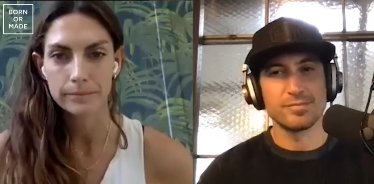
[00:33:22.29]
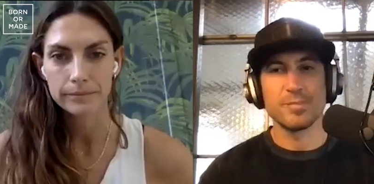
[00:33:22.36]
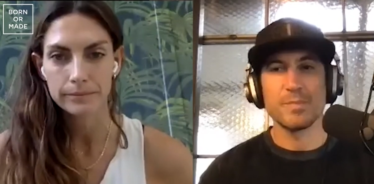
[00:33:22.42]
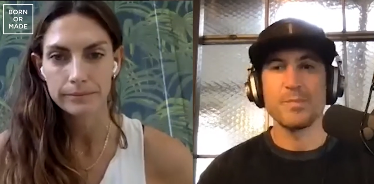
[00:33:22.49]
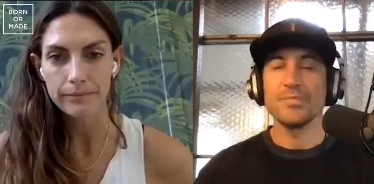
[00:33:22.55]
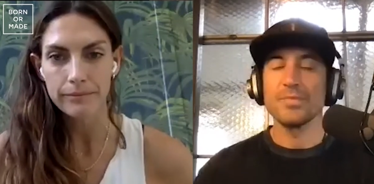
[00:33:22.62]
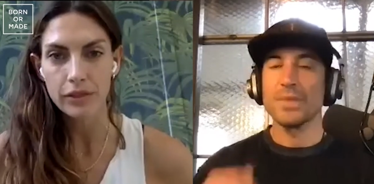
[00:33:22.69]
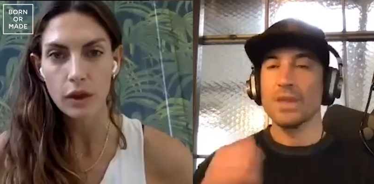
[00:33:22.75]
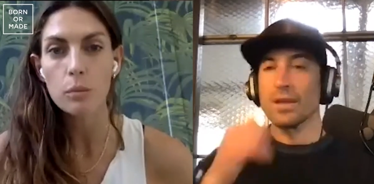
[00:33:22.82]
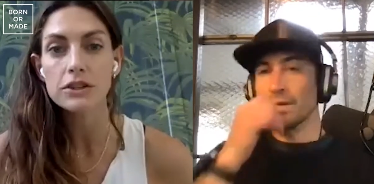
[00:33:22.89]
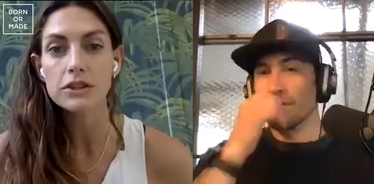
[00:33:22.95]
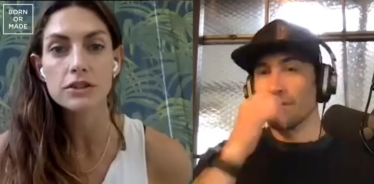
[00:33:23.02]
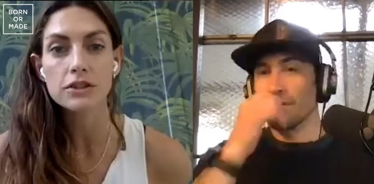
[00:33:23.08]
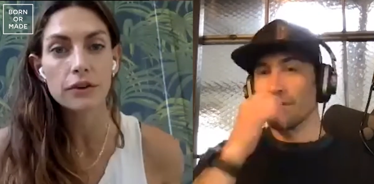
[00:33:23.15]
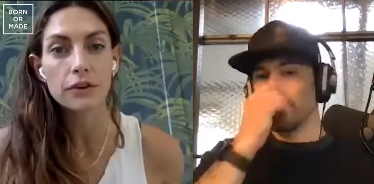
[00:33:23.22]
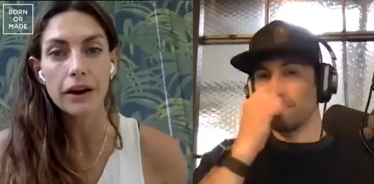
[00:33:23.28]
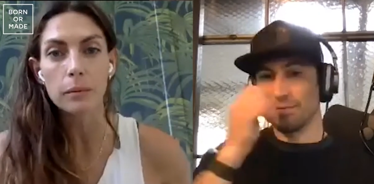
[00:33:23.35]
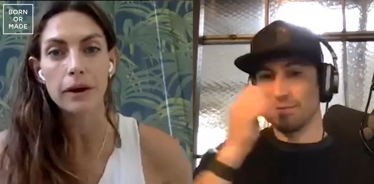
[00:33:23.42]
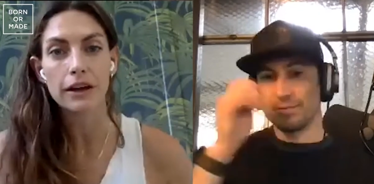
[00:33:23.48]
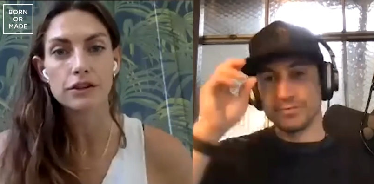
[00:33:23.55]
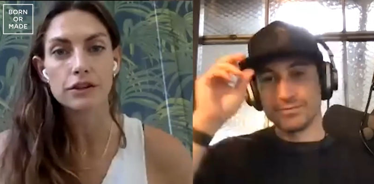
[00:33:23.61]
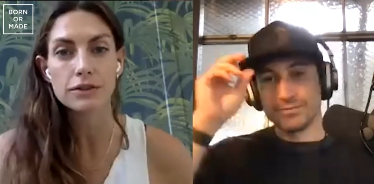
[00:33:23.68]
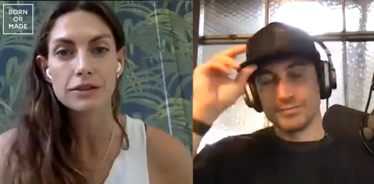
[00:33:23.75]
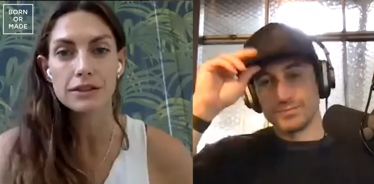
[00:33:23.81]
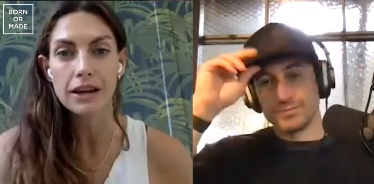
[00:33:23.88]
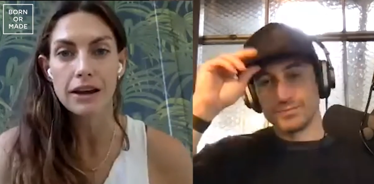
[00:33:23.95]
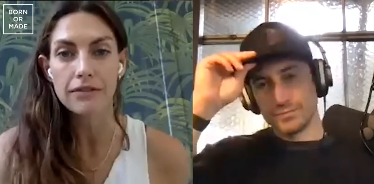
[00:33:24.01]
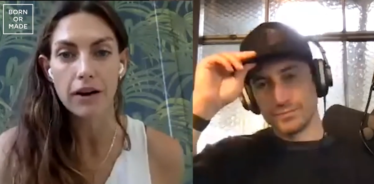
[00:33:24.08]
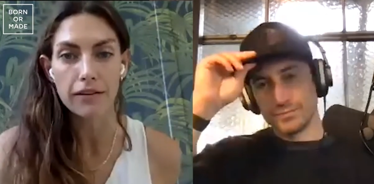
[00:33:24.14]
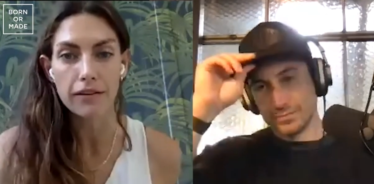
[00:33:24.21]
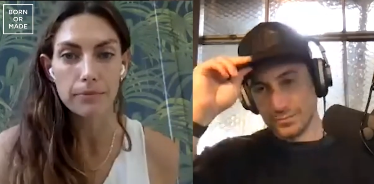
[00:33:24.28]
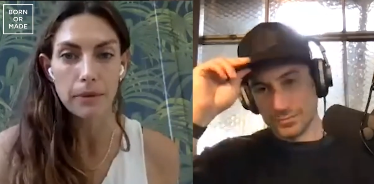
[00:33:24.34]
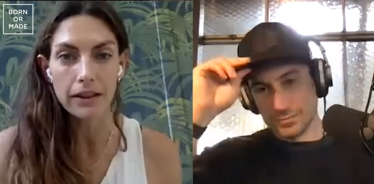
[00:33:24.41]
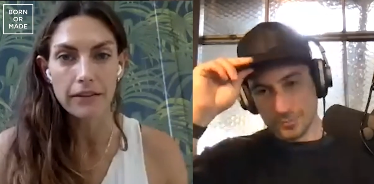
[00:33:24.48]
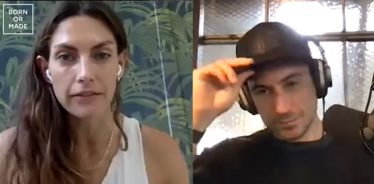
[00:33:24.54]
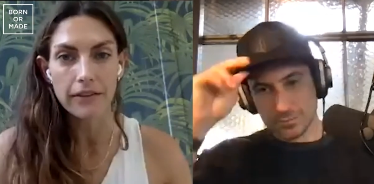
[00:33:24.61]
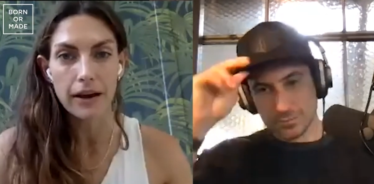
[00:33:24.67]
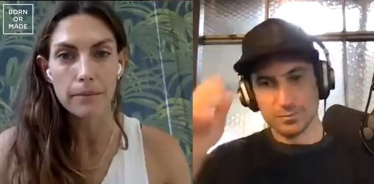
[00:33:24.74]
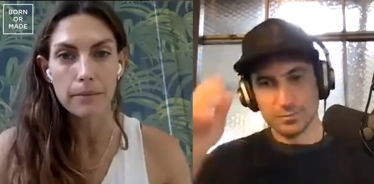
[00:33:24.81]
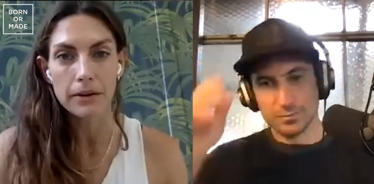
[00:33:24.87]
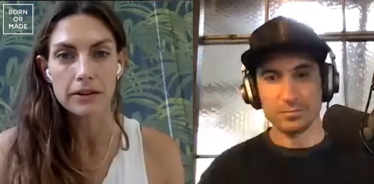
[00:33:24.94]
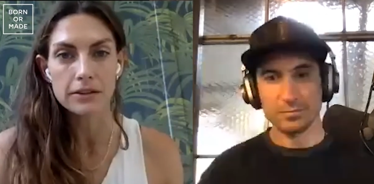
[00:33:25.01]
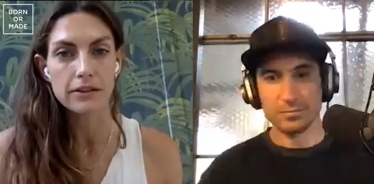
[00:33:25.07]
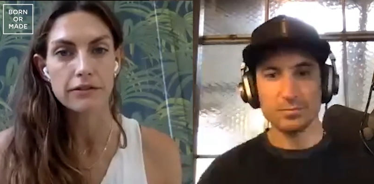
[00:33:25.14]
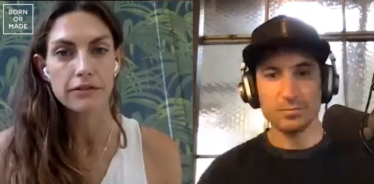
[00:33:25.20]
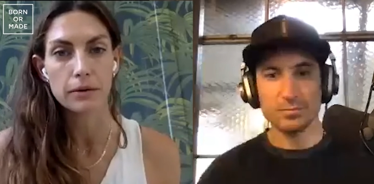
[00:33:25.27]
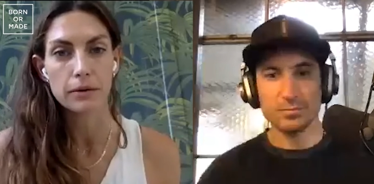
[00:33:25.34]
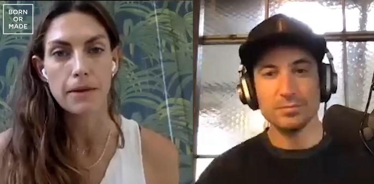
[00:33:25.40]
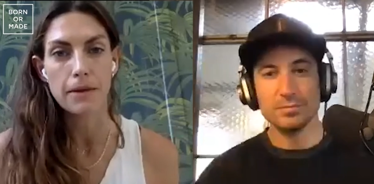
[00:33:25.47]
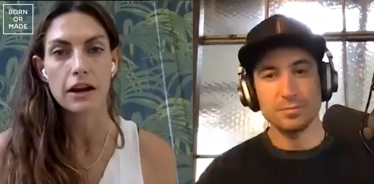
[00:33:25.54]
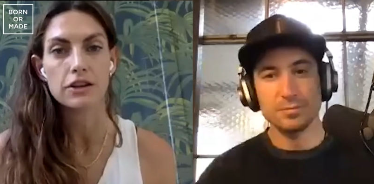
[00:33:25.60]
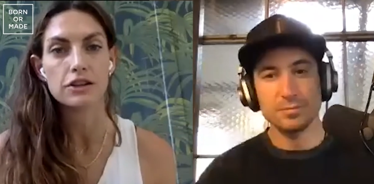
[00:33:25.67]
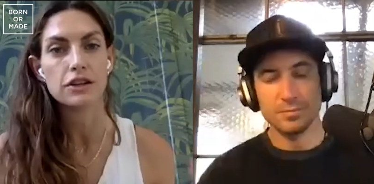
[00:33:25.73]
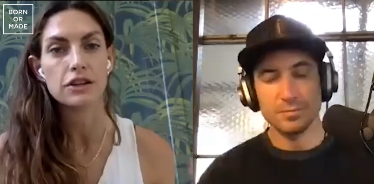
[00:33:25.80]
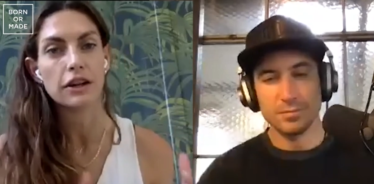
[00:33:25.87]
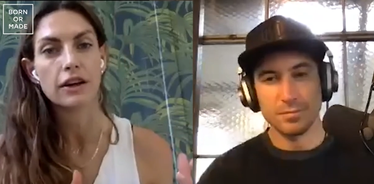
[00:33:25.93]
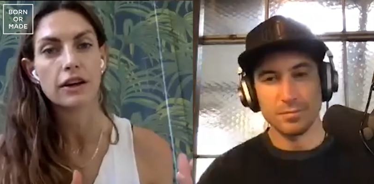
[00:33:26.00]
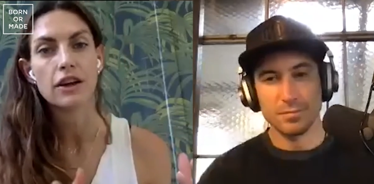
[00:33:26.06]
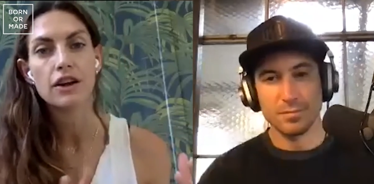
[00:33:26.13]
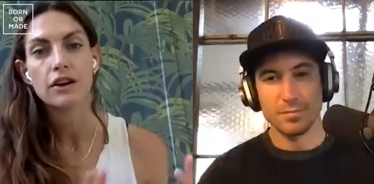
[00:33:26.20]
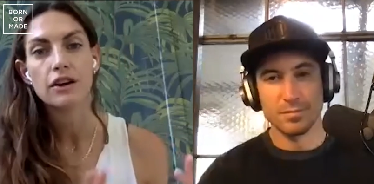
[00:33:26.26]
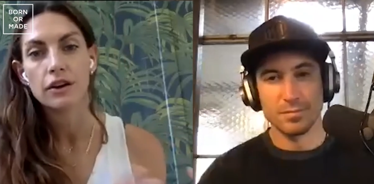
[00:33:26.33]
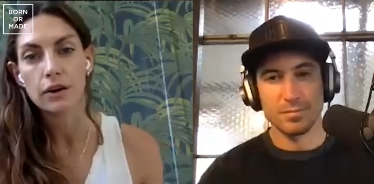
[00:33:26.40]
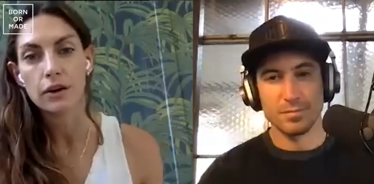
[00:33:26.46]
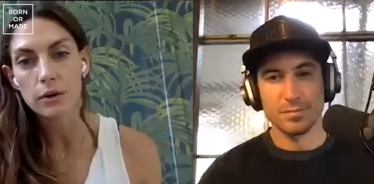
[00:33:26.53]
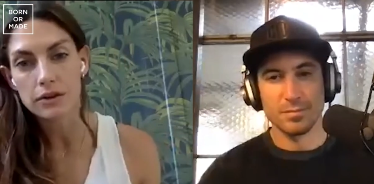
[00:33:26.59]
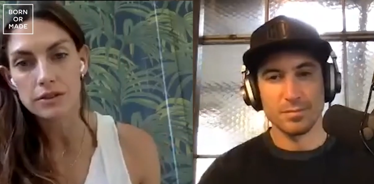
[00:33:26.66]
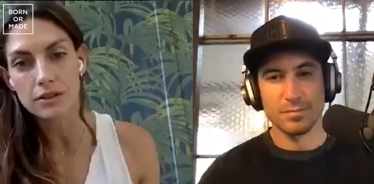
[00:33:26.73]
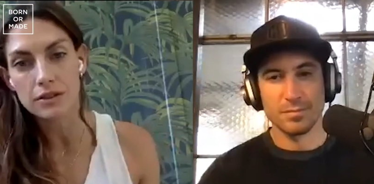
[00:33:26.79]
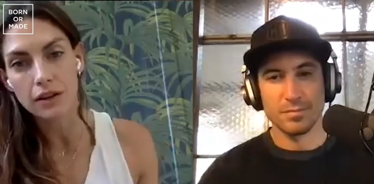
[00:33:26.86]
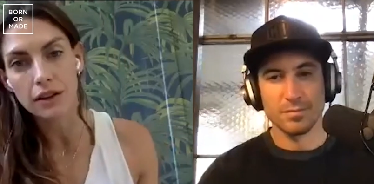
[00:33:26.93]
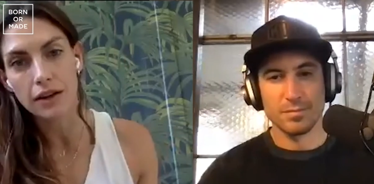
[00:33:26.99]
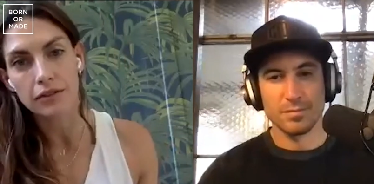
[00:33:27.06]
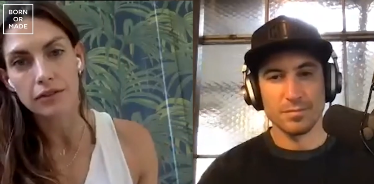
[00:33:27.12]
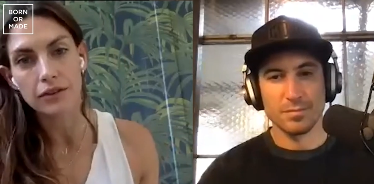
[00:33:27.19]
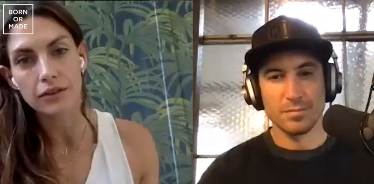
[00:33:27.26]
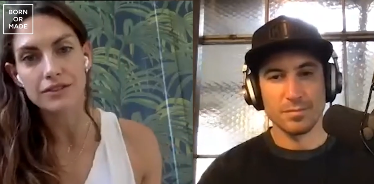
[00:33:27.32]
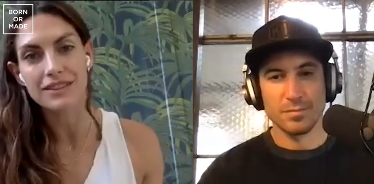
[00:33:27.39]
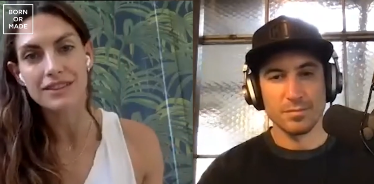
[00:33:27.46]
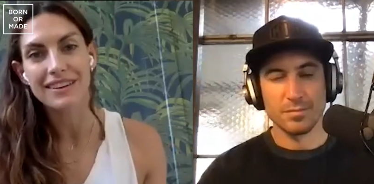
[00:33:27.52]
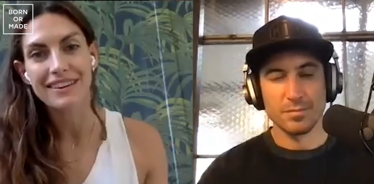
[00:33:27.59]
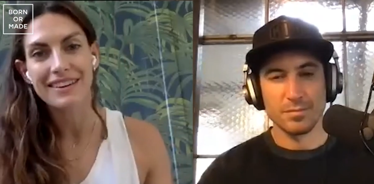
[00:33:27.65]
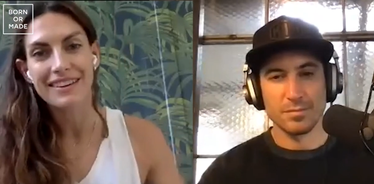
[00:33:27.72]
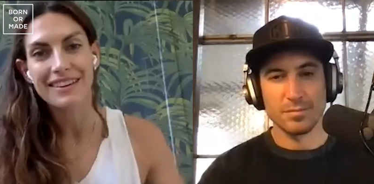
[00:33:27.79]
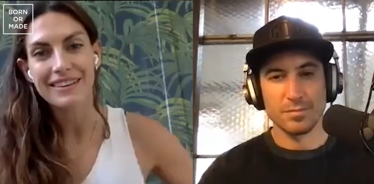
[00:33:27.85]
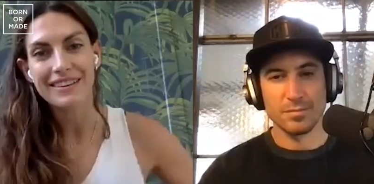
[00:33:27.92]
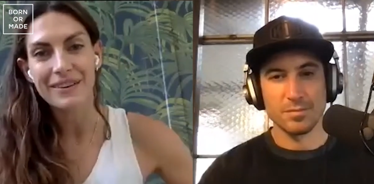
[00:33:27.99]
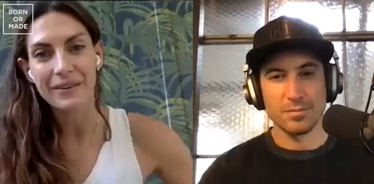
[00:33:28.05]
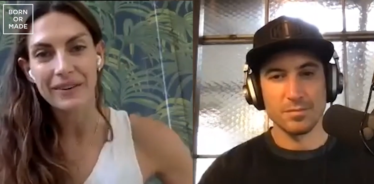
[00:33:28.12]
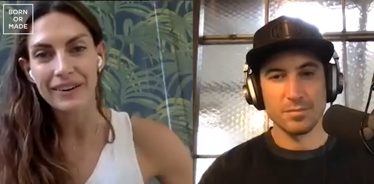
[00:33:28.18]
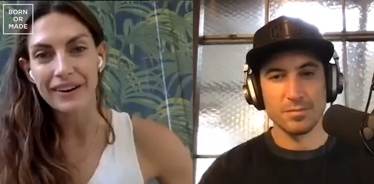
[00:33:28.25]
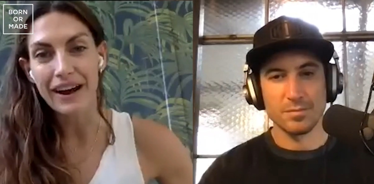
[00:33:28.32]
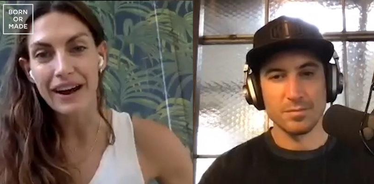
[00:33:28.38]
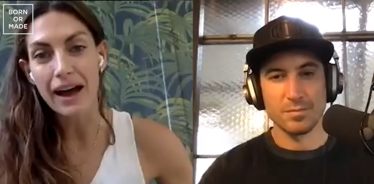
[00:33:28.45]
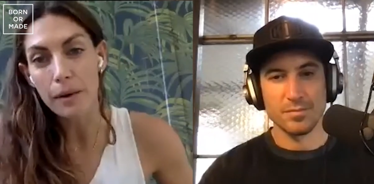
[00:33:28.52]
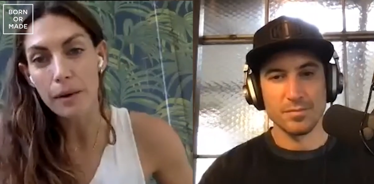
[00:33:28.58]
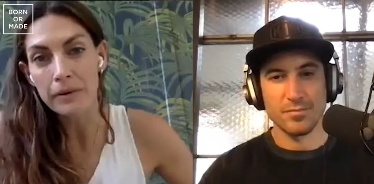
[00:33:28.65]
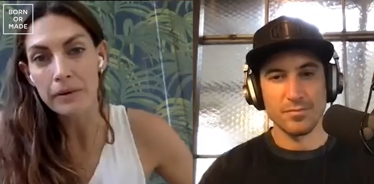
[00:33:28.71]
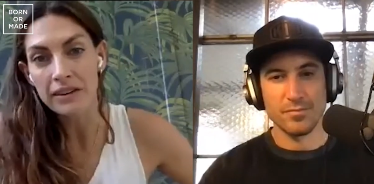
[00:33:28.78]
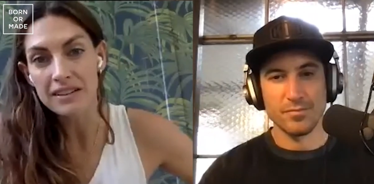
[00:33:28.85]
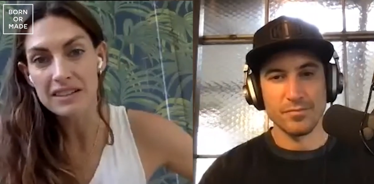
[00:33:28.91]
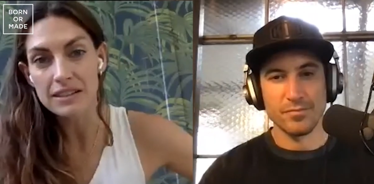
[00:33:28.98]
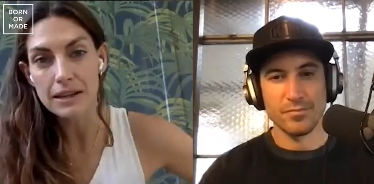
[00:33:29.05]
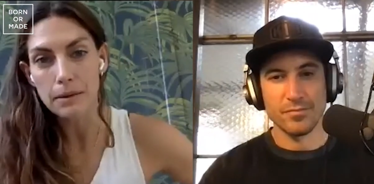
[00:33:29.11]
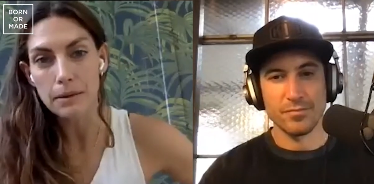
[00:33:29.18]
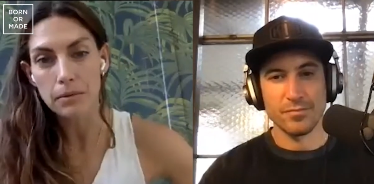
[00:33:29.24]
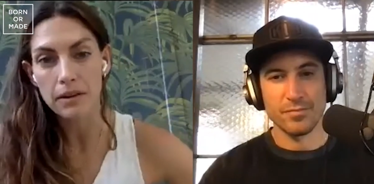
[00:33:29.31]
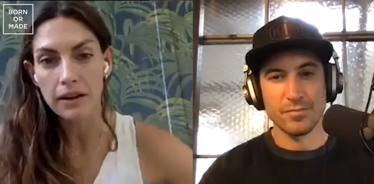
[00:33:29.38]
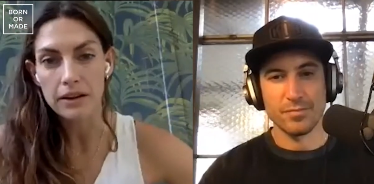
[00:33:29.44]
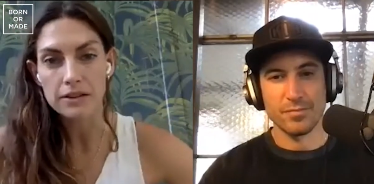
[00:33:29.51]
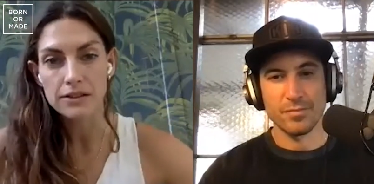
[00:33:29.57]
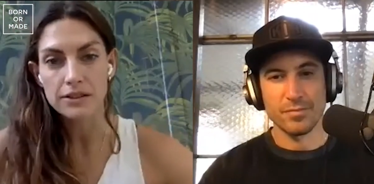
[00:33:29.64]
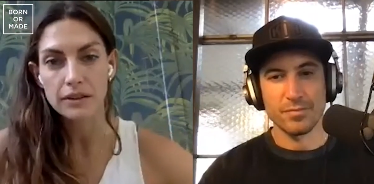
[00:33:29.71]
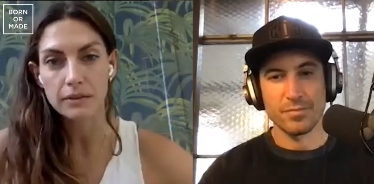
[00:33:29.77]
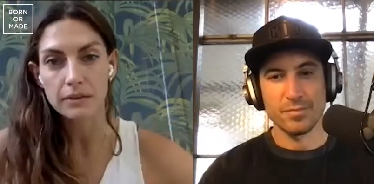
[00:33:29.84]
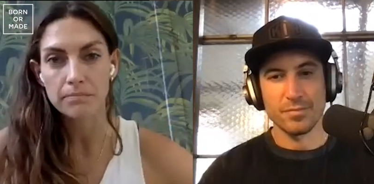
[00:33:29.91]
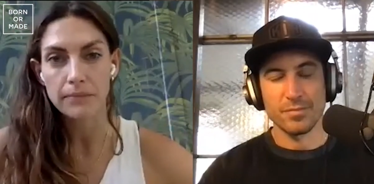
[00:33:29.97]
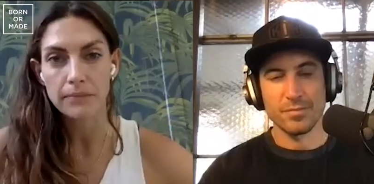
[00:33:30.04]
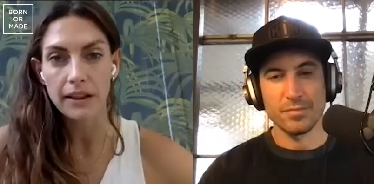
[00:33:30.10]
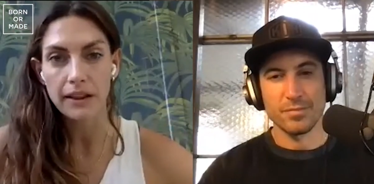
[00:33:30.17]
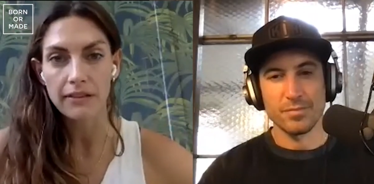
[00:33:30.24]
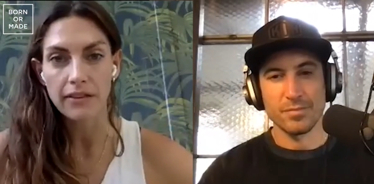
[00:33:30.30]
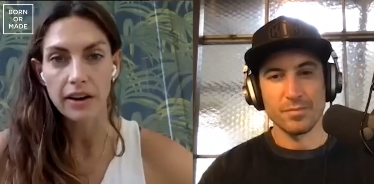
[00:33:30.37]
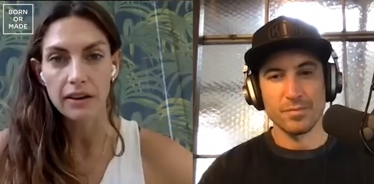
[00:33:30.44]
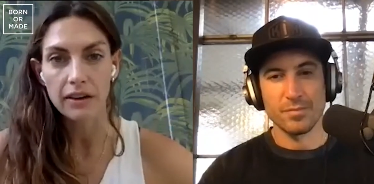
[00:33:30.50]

Speaker 1: which is a great way to stave off belly fat because if you're managing your cortisol levels, you're helping stabilize your belly